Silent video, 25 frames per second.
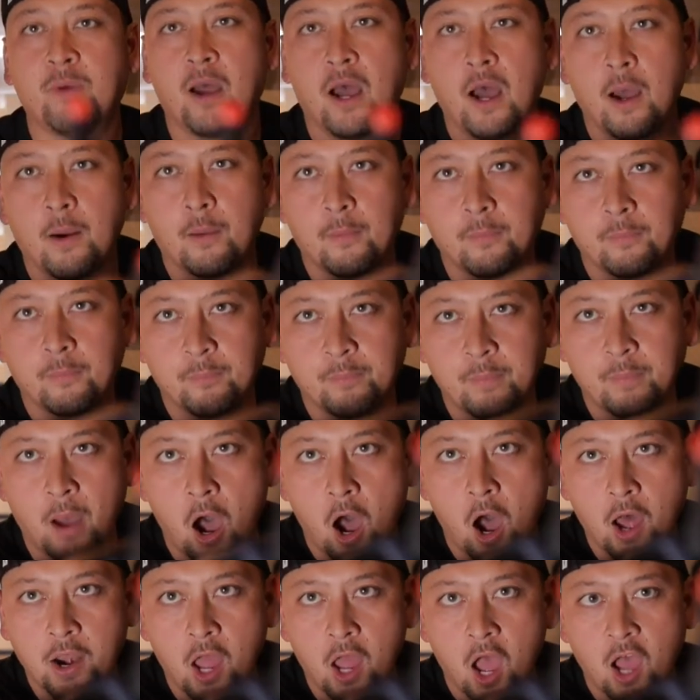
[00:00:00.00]
of
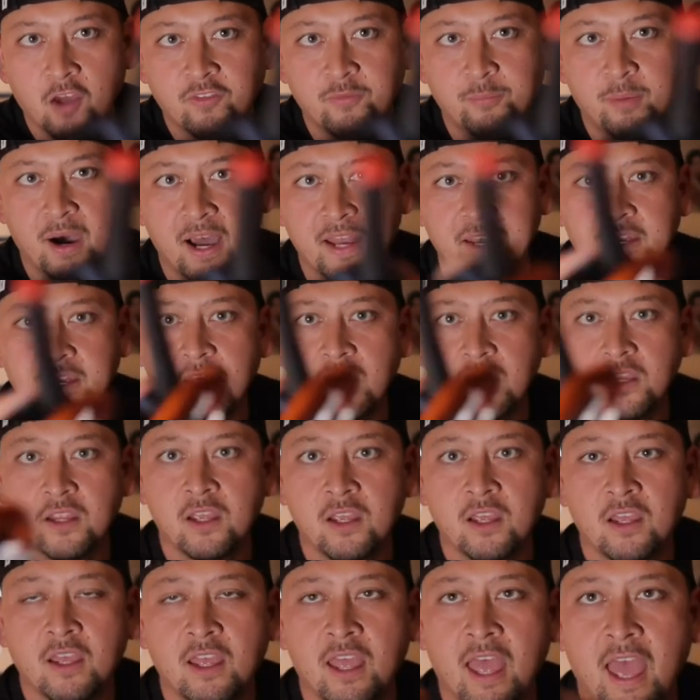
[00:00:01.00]
on-off button,
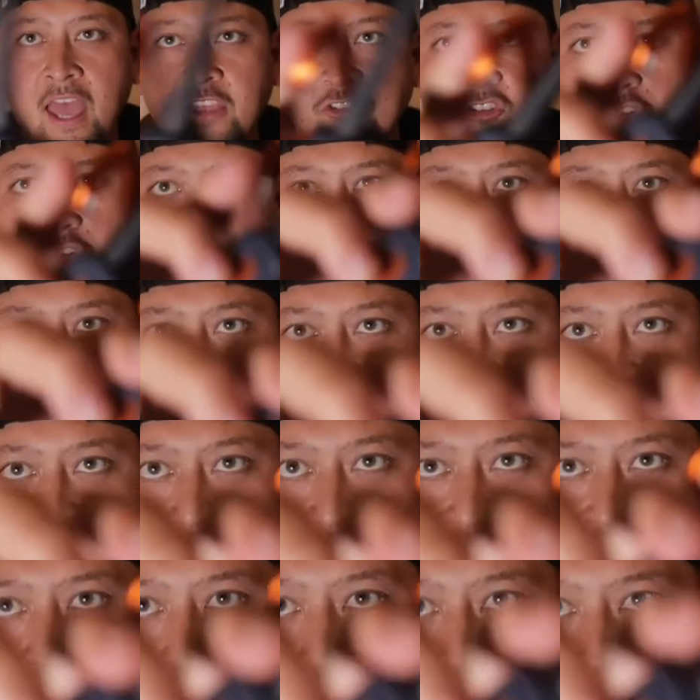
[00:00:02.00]
has your push to
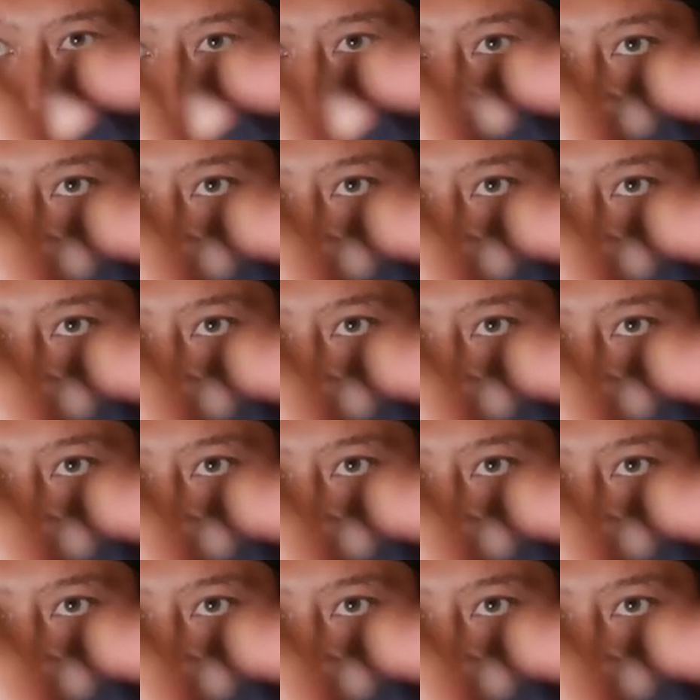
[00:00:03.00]
talk,